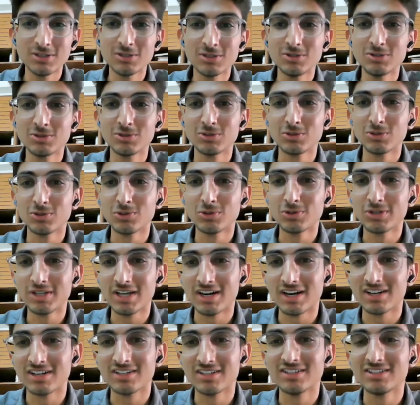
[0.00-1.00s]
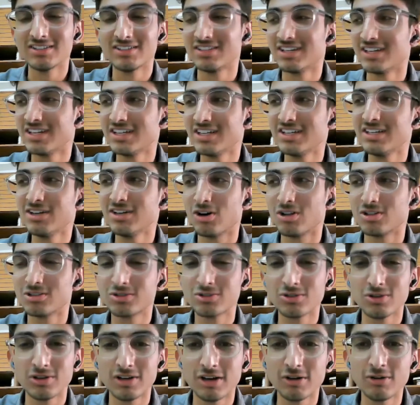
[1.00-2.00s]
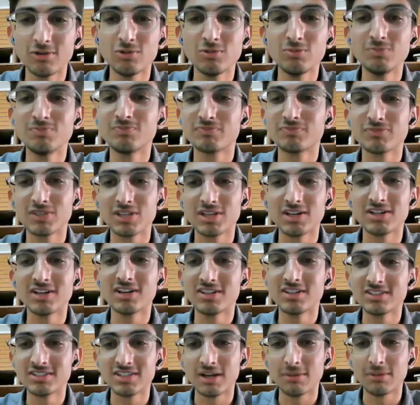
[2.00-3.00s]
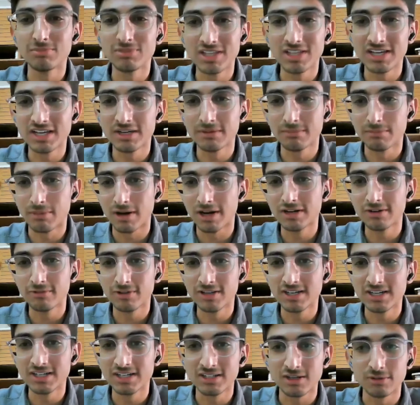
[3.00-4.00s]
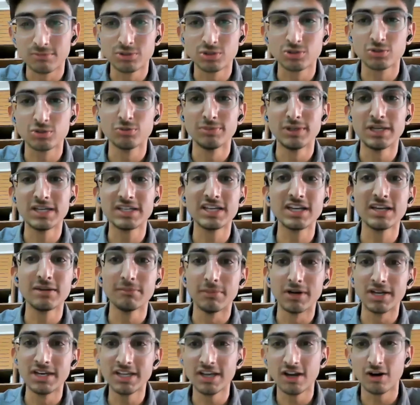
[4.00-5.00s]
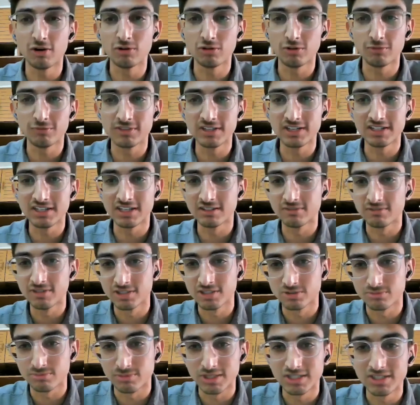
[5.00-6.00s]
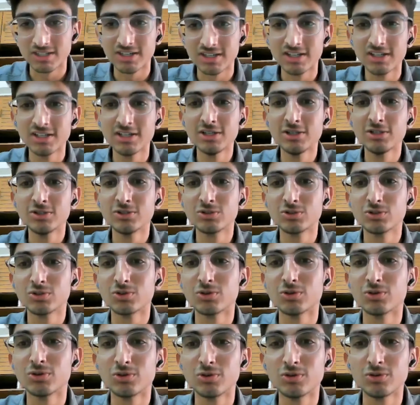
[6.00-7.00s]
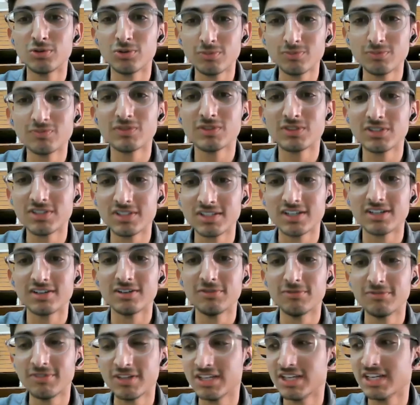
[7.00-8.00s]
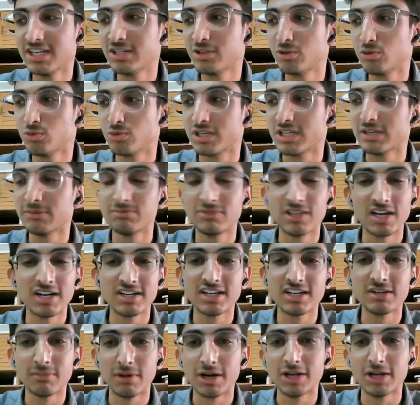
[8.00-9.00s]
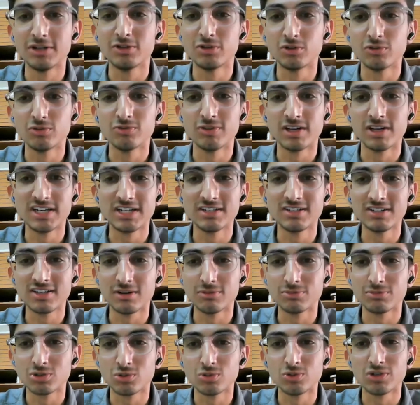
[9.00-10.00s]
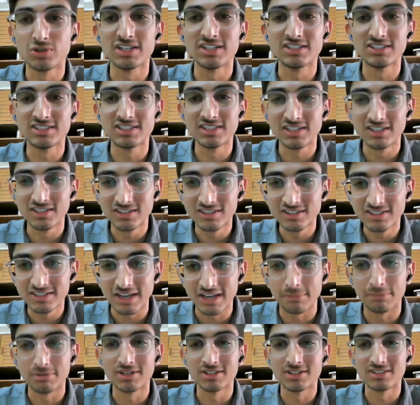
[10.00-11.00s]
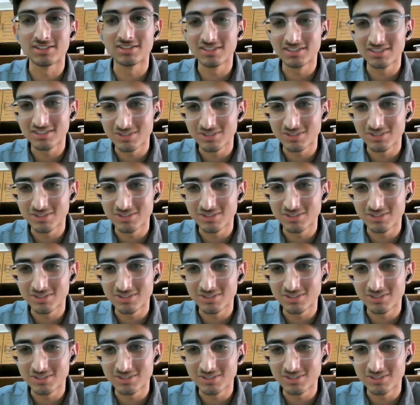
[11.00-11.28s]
So yeah, they also have something in mind when it comes to making money out of that investment. So yeah, we need to keep that in mind too when it comes to raising capital.